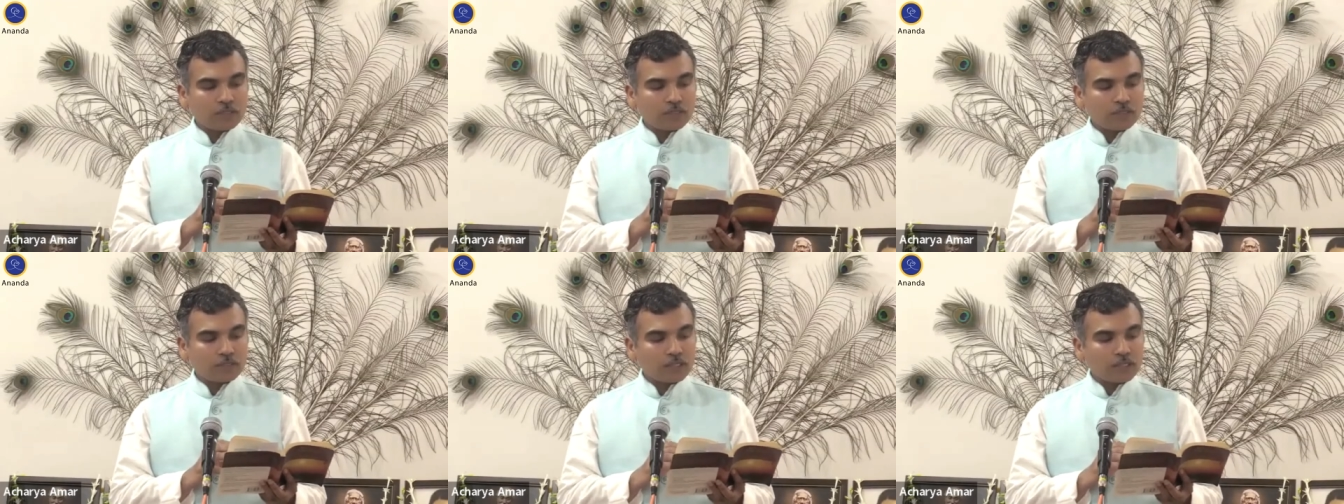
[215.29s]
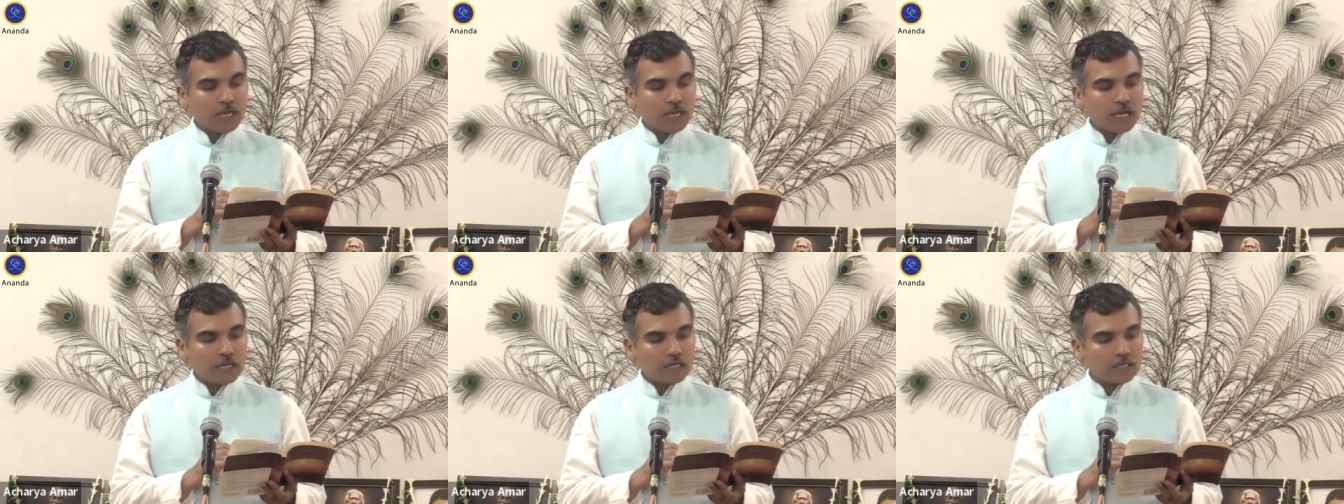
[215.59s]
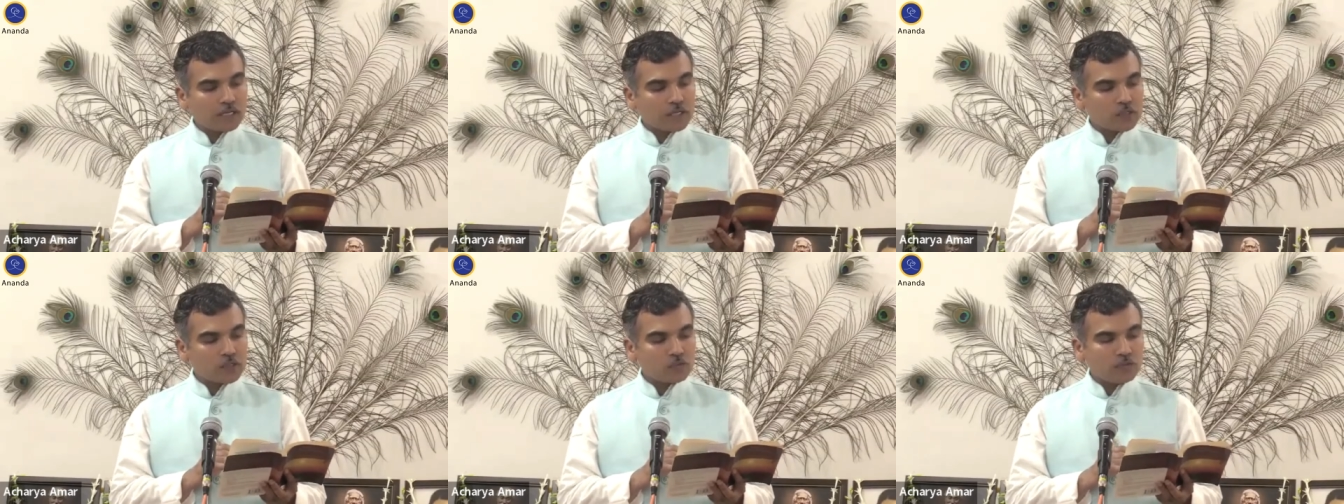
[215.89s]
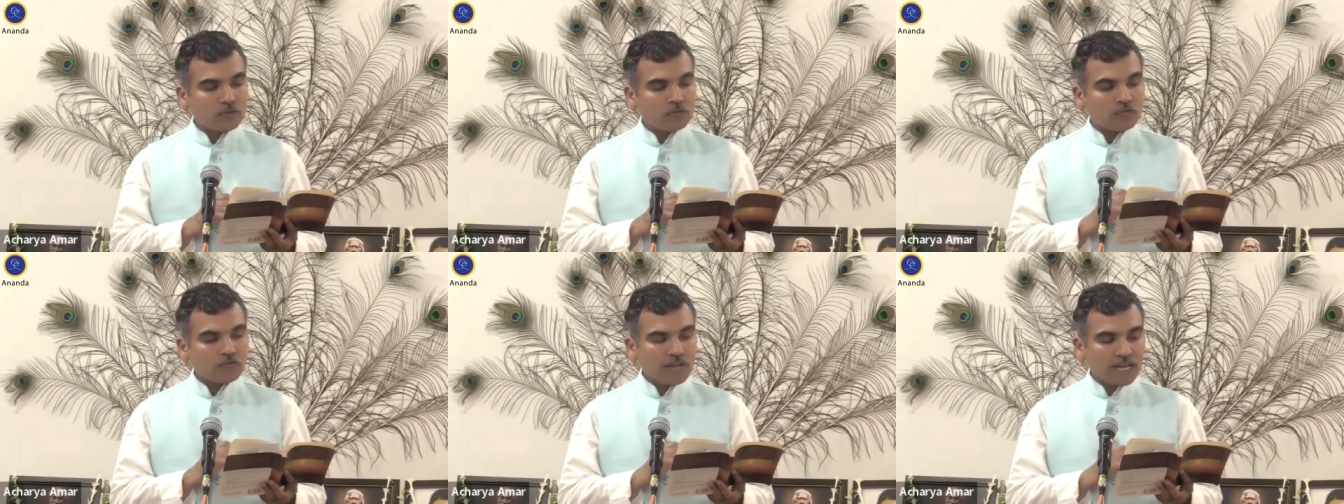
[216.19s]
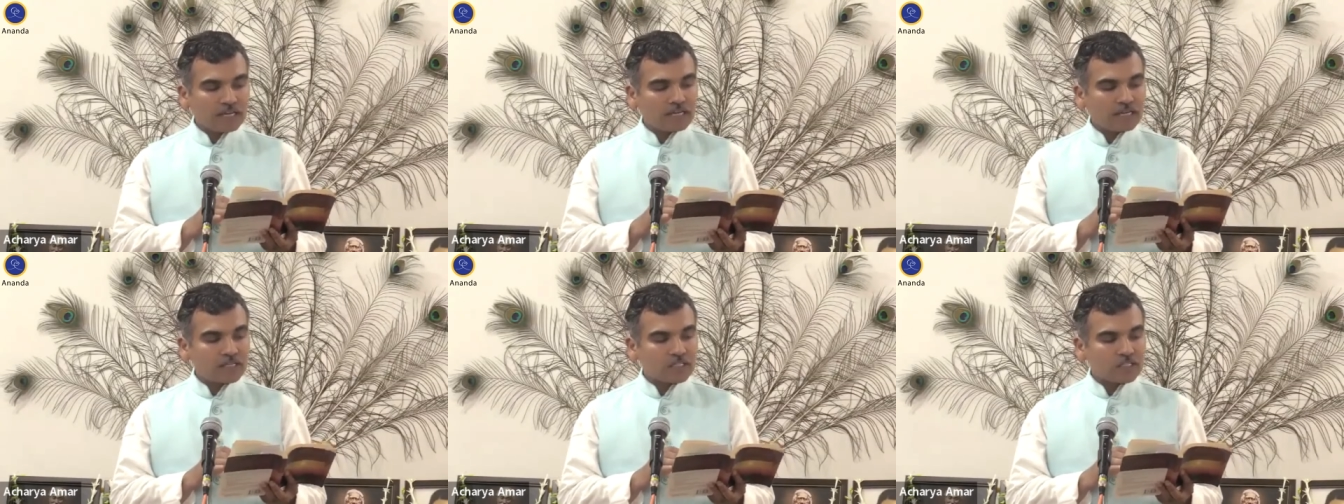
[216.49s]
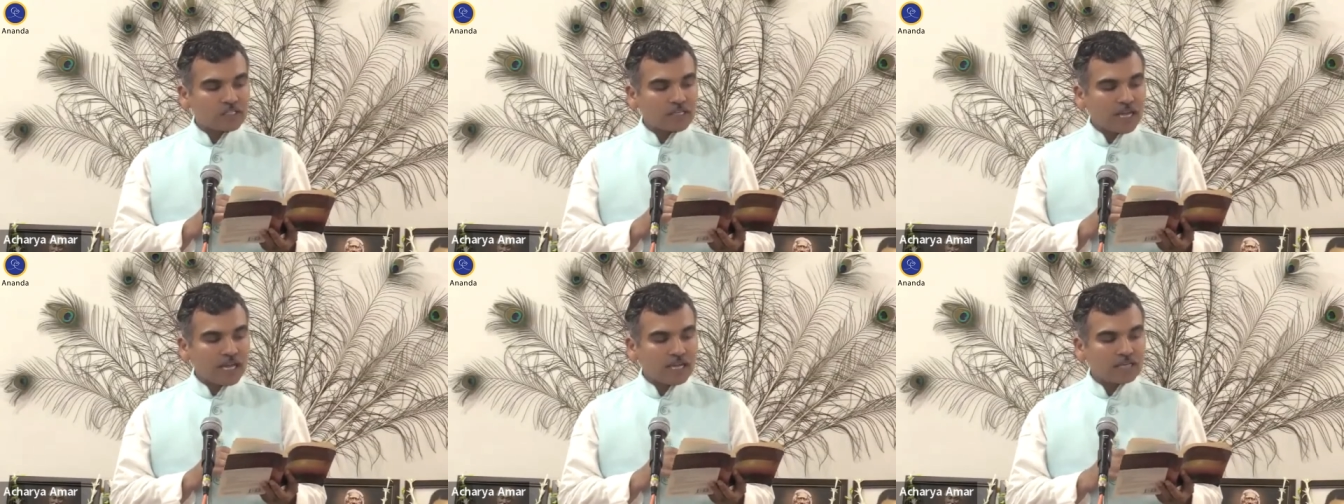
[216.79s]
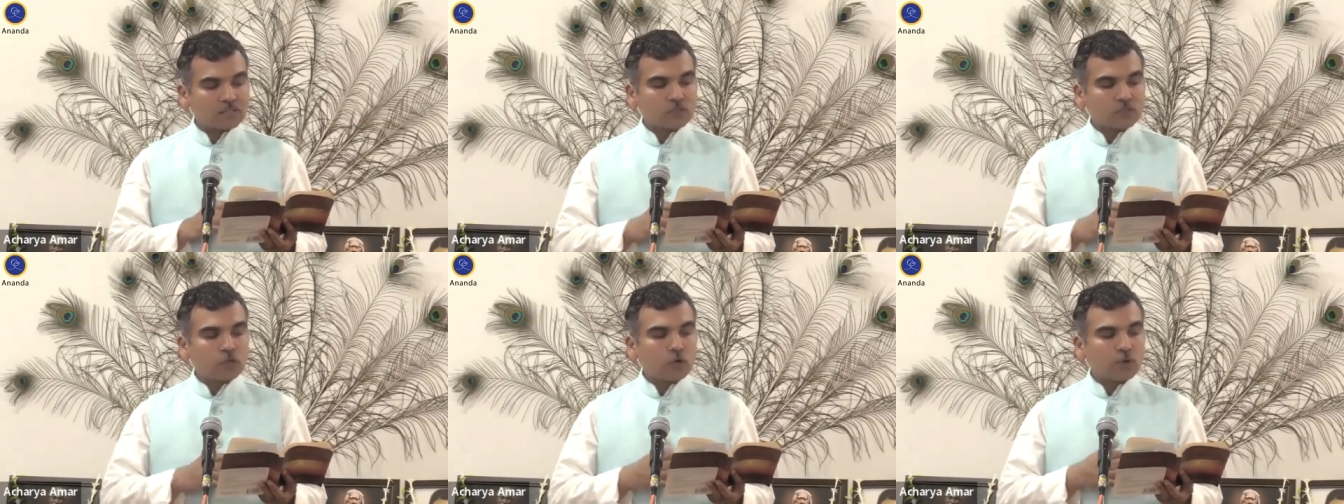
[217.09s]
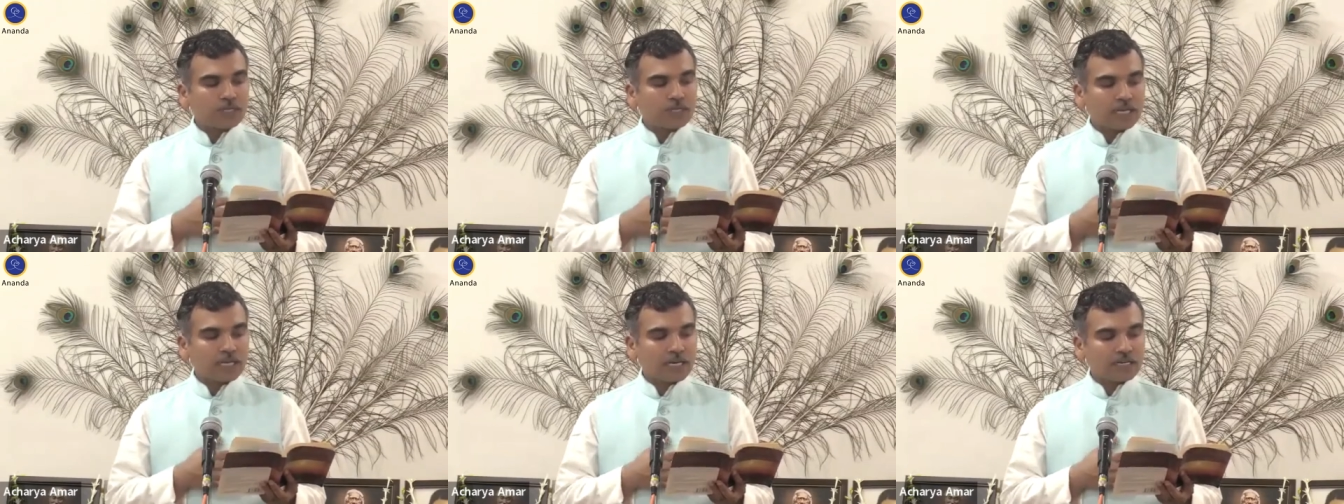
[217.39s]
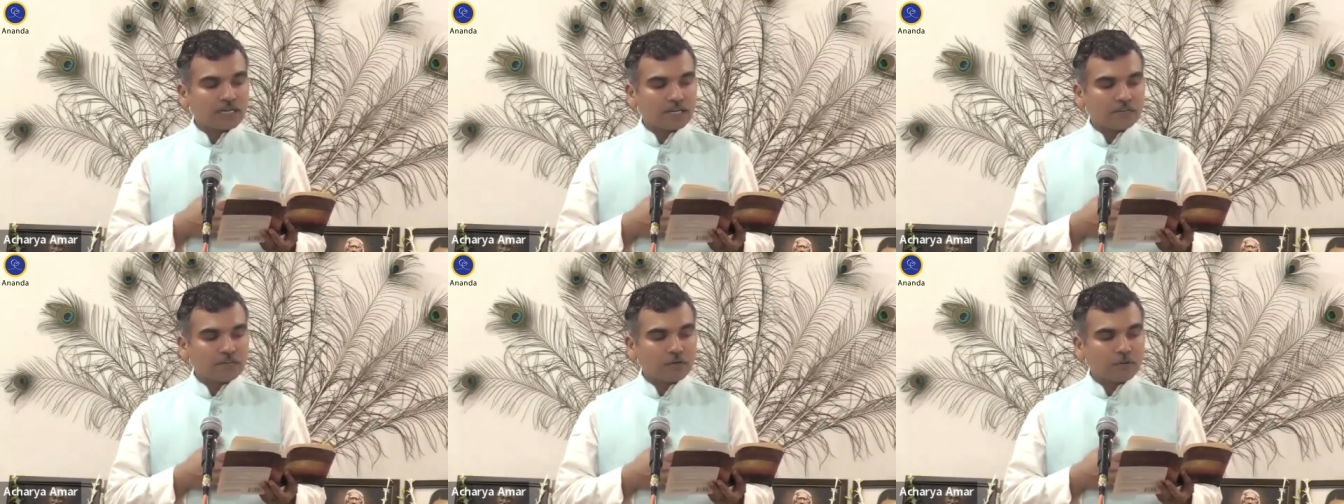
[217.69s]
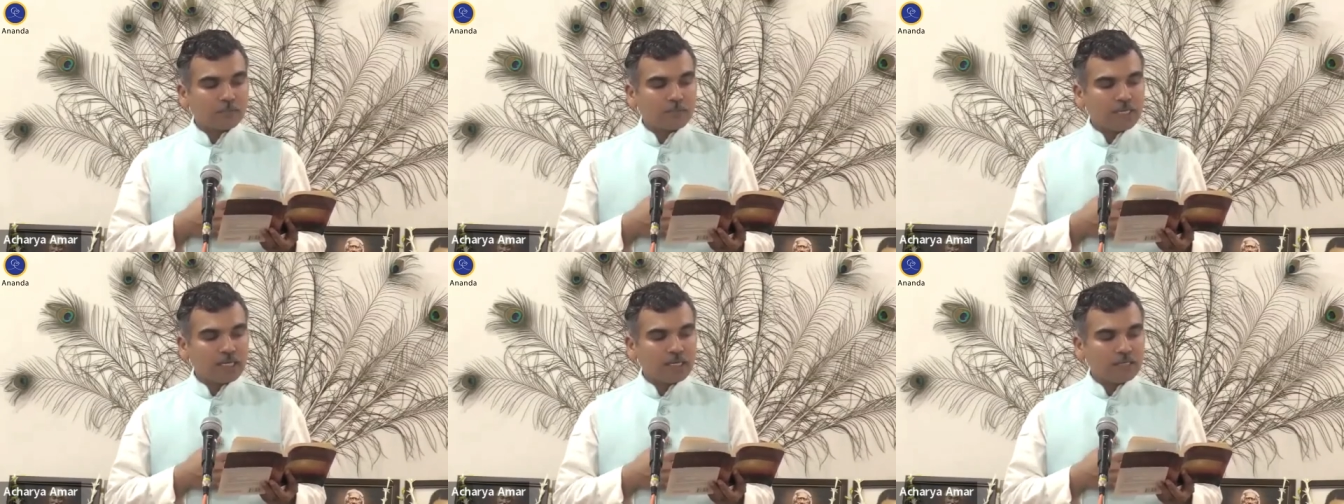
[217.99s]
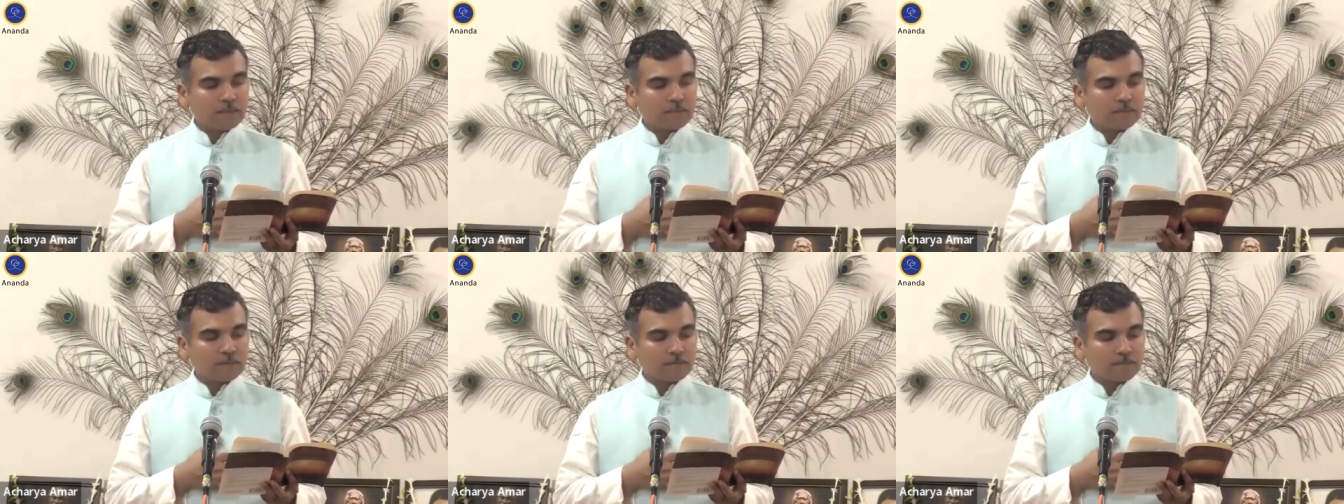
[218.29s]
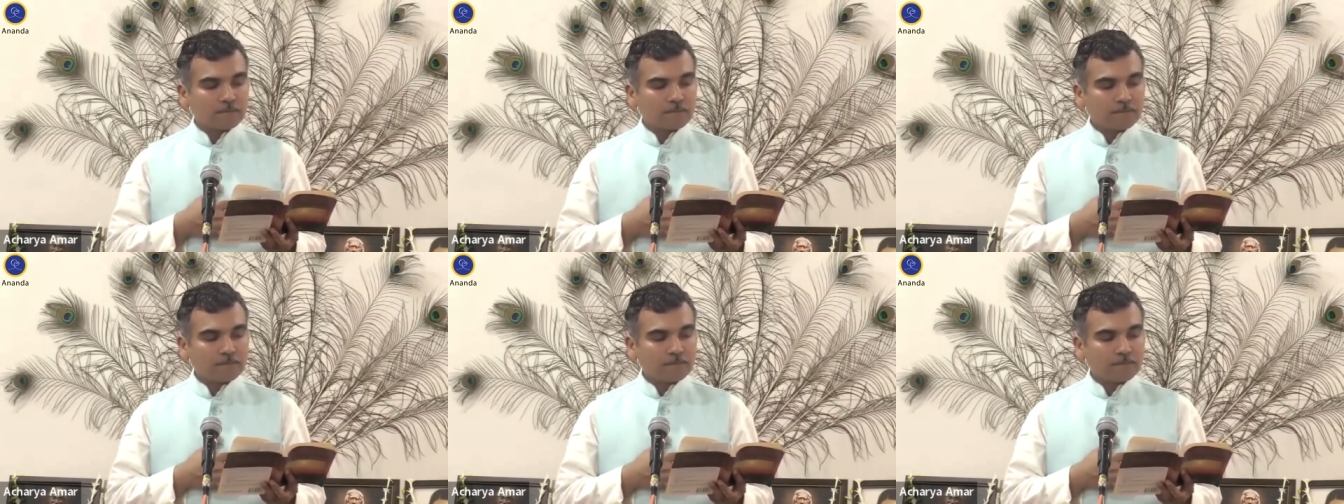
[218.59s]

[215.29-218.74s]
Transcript: the darkness will vanish as though it had never been.